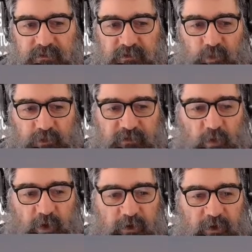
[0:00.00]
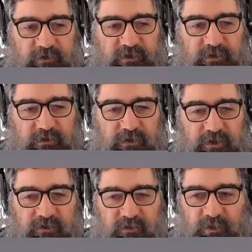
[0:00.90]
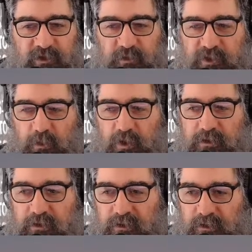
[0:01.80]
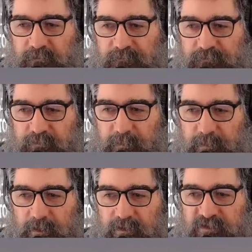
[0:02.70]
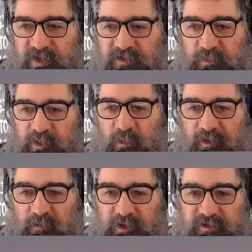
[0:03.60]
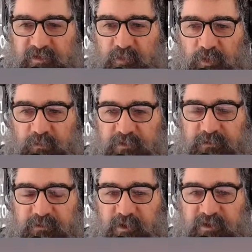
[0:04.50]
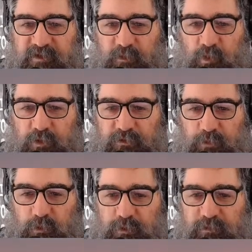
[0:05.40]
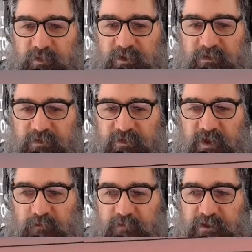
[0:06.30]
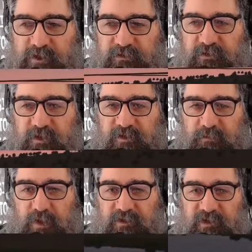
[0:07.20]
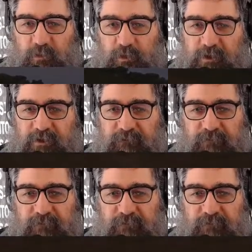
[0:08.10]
The water's quite nice in 2021. It's actually been one of my disappointments with Train Sim World, the water, because the Unreal Engine does amazing water.